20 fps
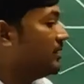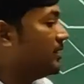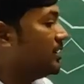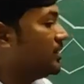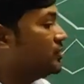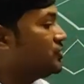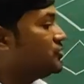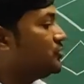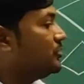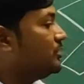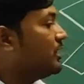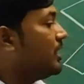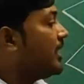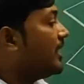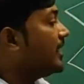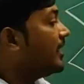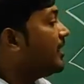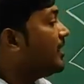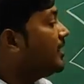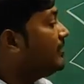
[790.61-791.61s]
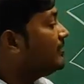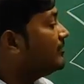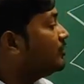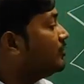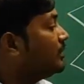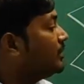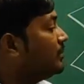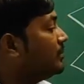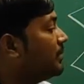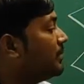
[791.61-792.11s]
Understood? And
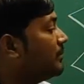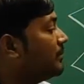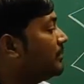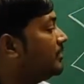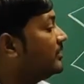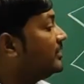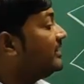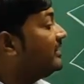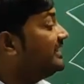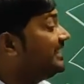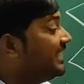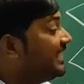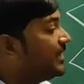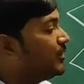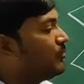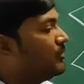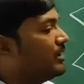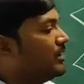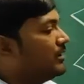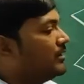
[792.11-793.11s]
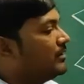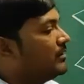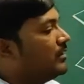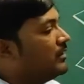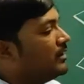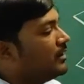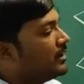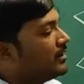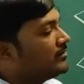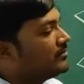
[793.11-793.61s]
also remember, equal.
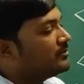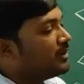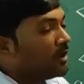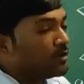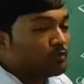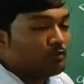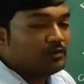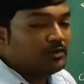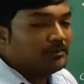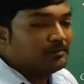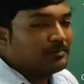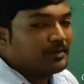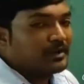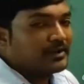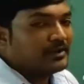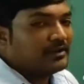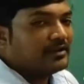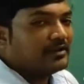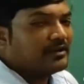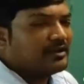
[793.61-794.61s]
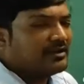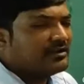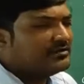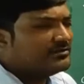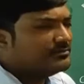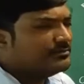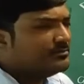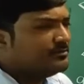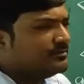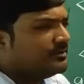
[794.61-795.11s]
It is not only
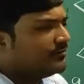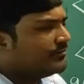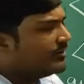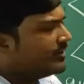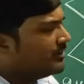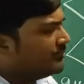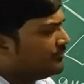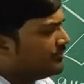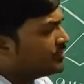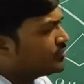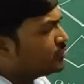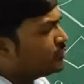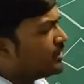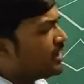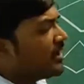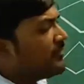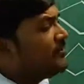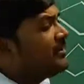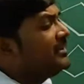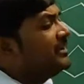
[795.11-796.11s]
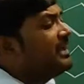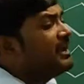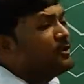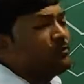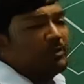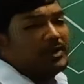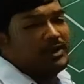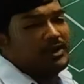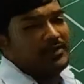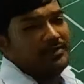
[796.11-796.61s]
parallel, definitely. We should have an
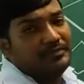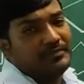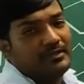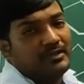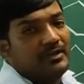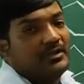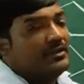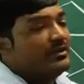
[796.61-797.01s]
equal length.